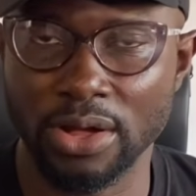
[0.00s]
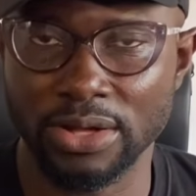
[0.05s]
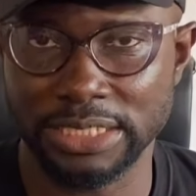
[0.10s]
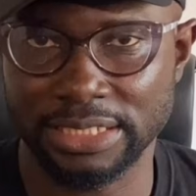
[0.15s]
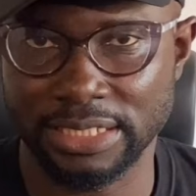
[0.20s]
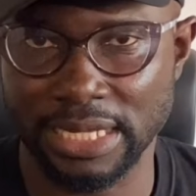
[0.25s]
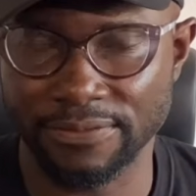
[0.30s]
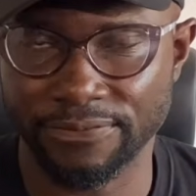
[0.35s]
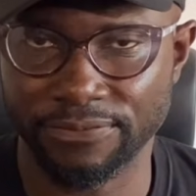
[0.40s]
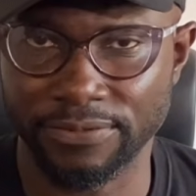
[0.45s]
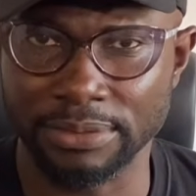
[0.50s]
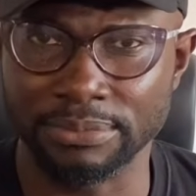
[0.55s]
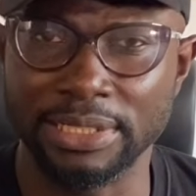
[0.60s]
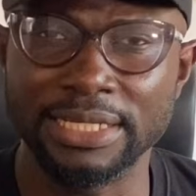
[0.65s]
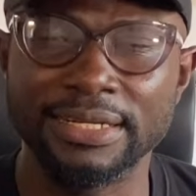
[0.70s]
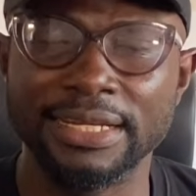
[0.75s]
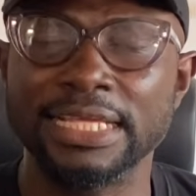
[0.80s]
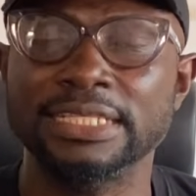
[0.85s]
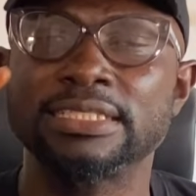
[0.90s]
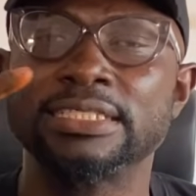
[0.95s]
hours time
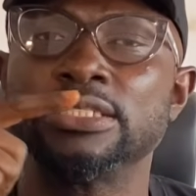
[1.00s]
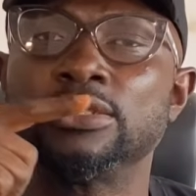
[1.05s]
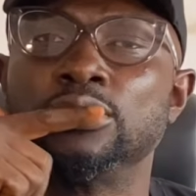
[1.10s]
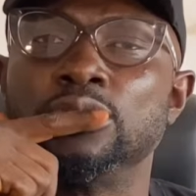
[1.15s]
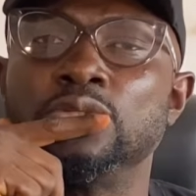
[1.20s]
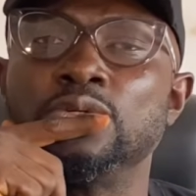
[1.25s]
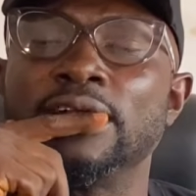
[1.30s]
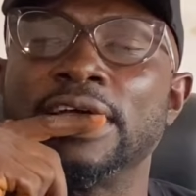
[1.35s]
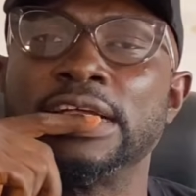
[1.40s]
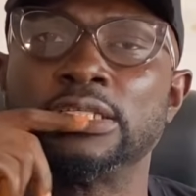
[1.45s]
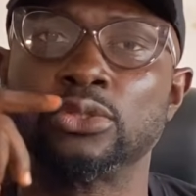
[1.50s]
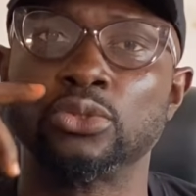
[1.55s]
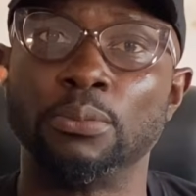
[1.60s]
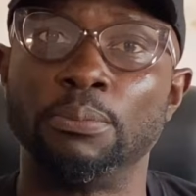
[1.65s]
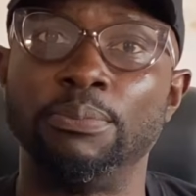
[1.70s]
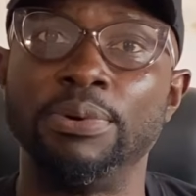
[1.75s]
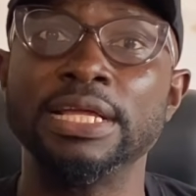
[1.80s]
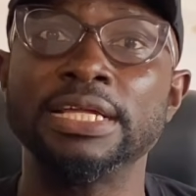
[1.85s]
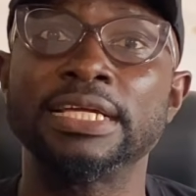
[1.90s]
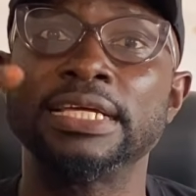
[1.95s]
frame, the next thing to do now is
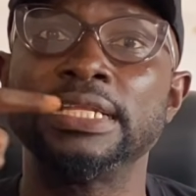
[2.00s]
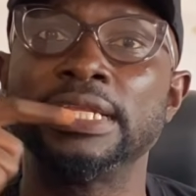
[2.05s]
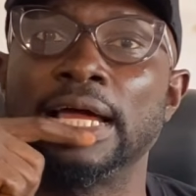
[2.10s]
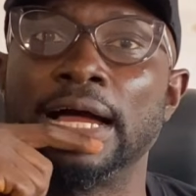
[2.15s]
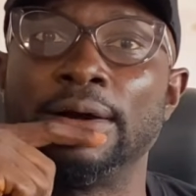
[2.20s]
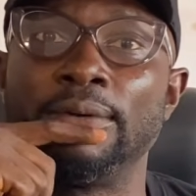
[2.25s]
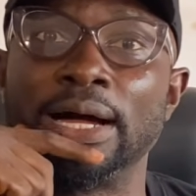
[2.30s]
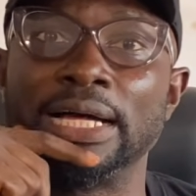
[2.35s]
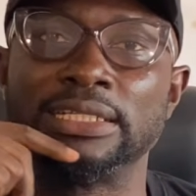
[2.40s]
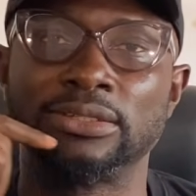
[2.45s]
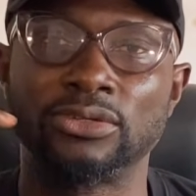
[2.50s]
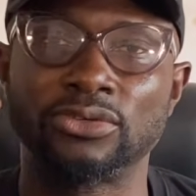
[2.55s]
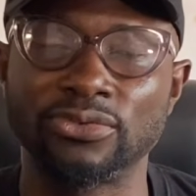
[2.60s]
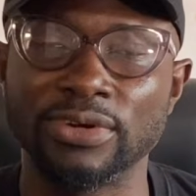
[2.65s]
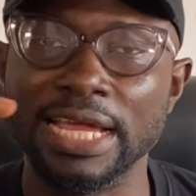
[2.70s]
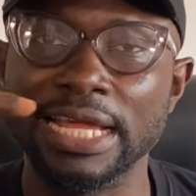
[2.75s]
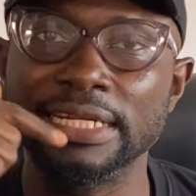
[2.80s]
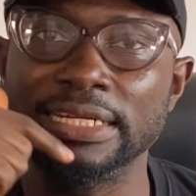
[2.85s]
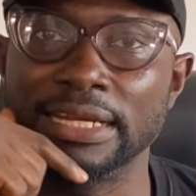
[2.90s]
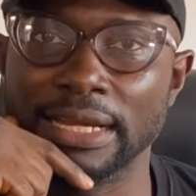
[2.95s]
to bring in our
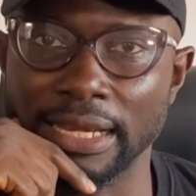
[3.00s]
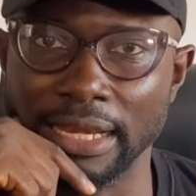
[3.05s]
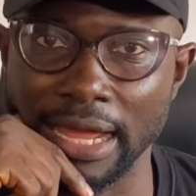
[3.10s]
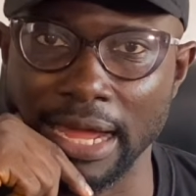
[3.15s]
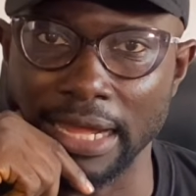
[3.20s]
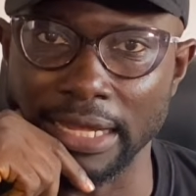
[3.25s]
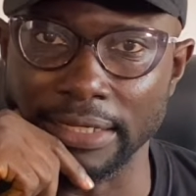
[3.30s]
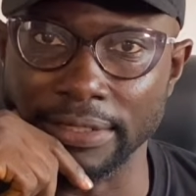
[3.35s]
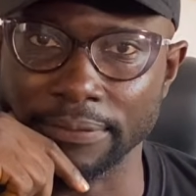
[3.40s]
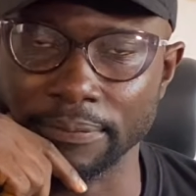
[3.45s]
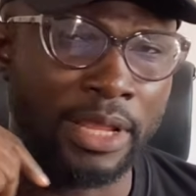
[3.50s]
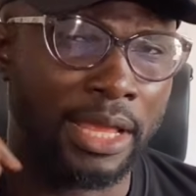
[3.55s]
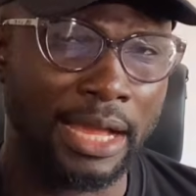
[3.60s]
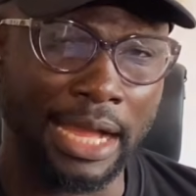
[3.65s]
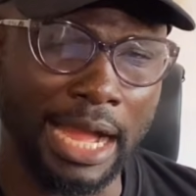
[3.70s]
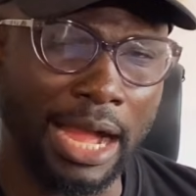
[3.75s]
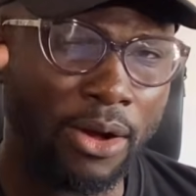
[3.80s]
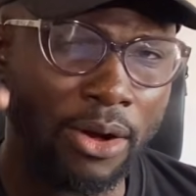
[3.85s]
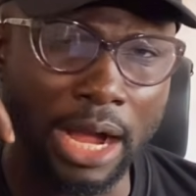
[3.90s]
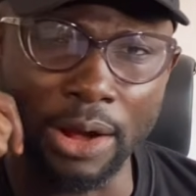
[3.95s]
trend line.
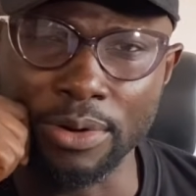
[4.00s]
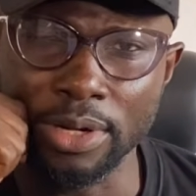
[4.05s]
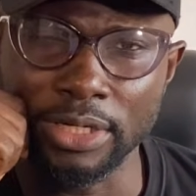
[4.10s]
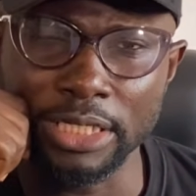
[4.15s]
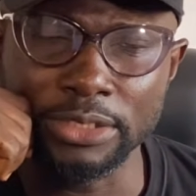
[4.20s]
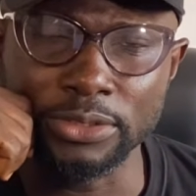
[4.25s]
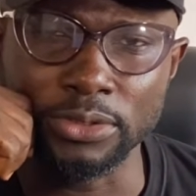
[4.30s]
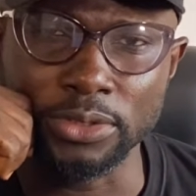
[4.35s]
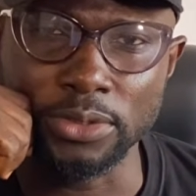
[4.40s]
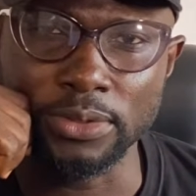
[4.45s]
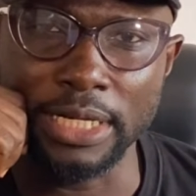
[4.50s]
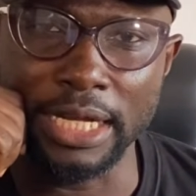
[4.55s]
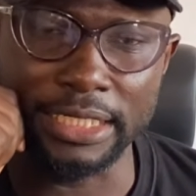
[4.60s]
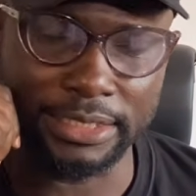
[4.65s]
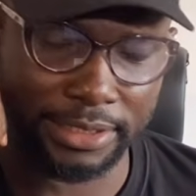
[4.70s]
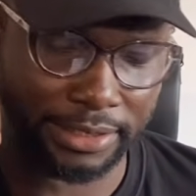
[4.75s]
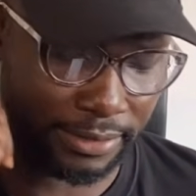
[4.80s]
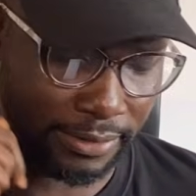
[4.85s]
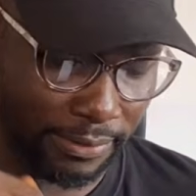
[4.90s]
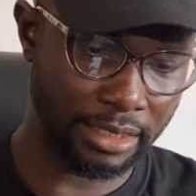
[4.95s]
How are we going to do
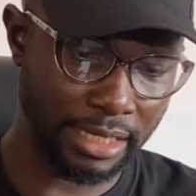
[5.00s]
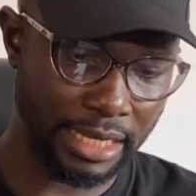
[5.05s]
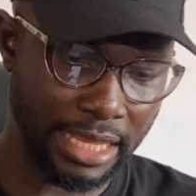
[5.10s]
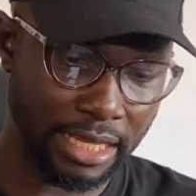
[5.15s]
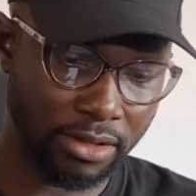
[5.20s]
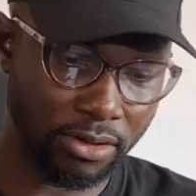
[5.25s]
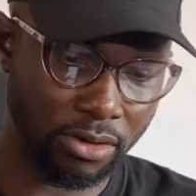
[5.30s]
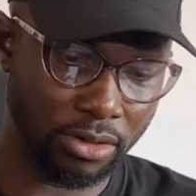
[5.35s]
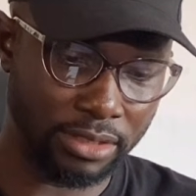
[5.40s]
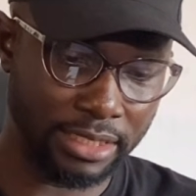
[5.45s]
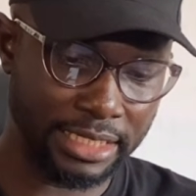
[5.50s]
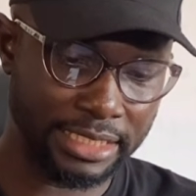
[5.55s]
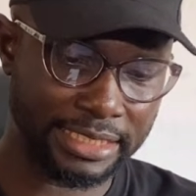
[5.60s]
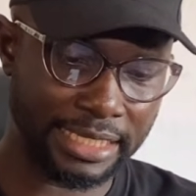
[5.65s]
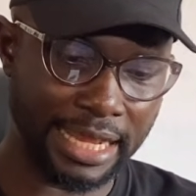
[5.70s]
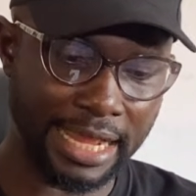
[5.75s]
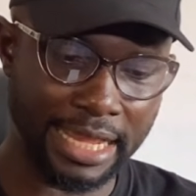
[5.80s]
that? Click on this